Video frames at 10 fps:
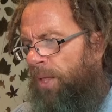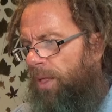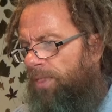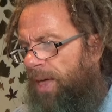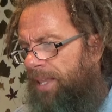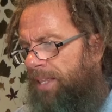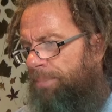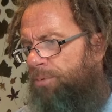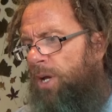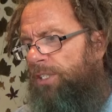That
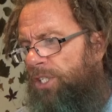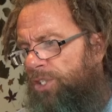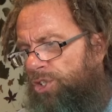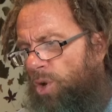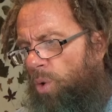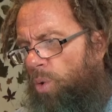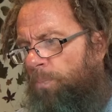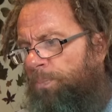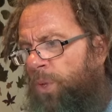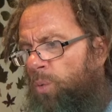liberated
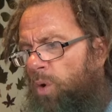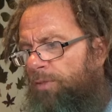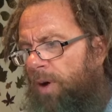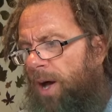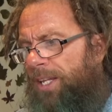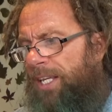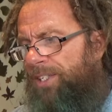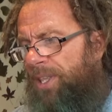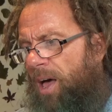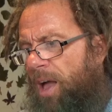soul will find
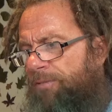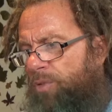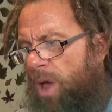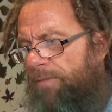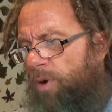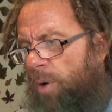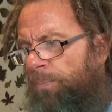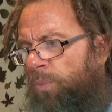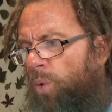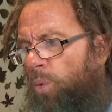his life forever
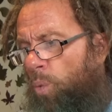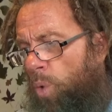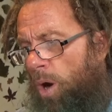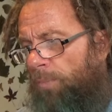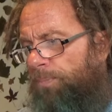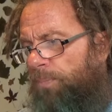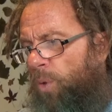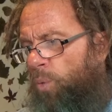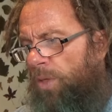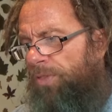one
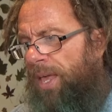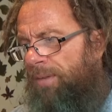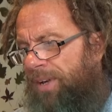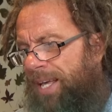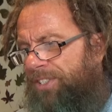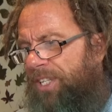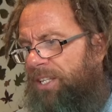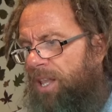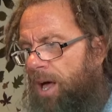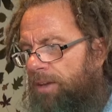with the everlasting
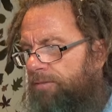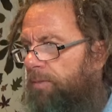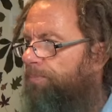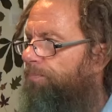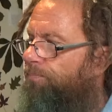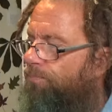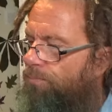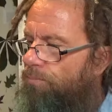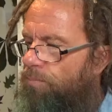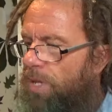life.
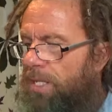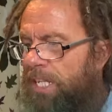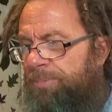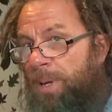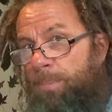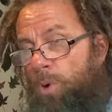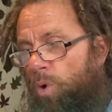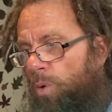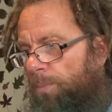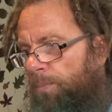A little bit
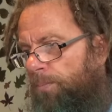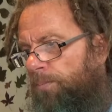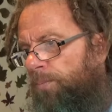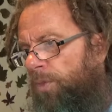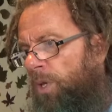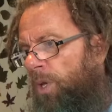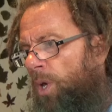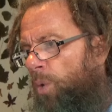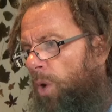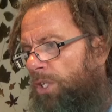more
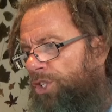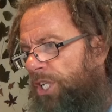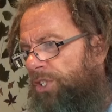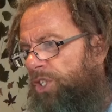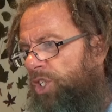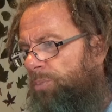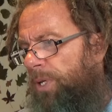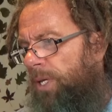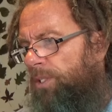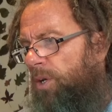when Jesus
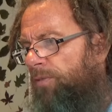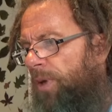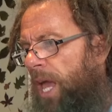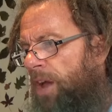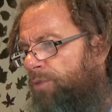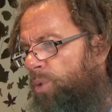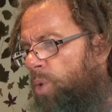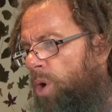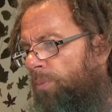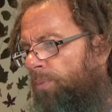speaks of
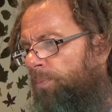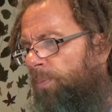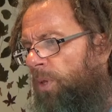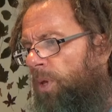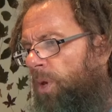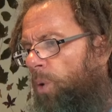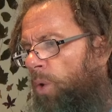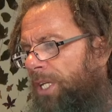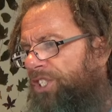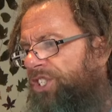everyone
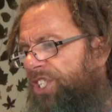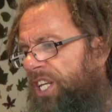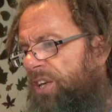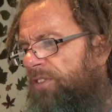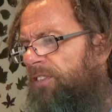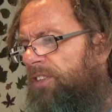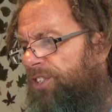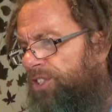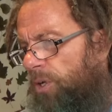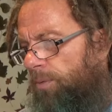which seeth the
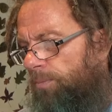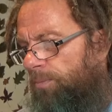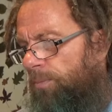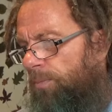Son,